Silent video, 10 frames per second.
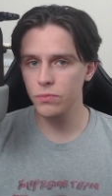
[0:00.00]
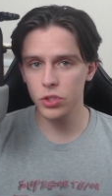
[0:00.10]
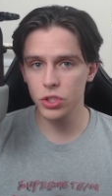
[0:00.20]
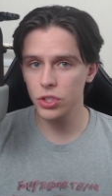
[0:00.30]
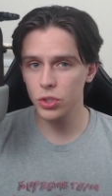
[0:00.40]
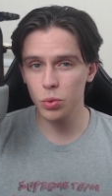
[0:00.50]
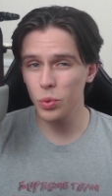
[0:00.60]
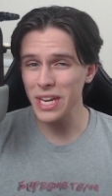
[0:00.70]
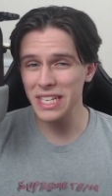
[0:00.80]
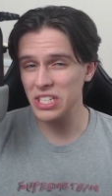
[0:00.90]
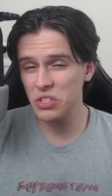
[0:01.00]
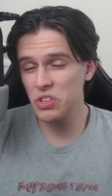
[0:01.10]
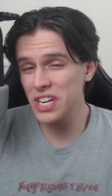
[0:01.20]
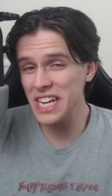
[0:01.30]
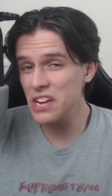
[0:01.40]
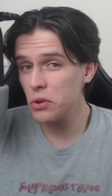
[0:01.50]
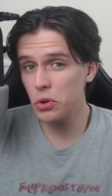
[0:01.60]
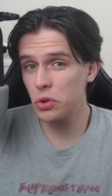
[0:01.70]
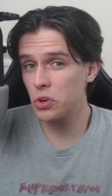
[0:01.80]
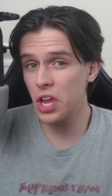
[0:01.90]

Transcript: sweet, neat,